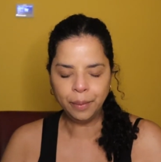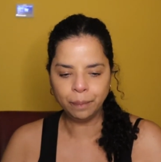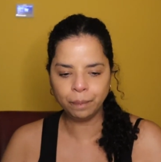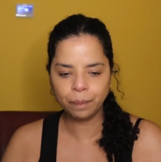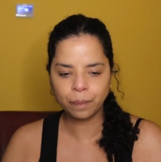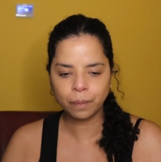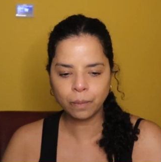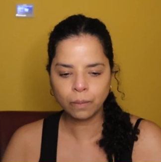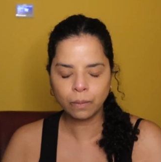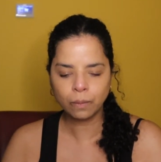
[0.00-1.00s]

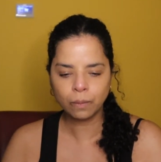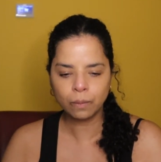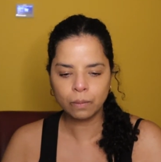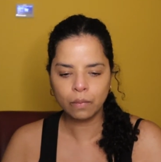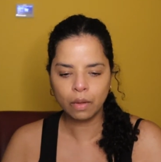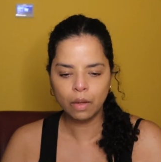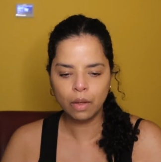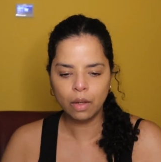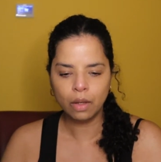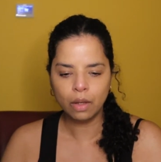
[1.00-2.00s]

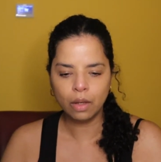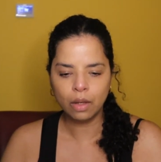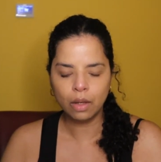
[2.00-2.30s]
Nobody speaks.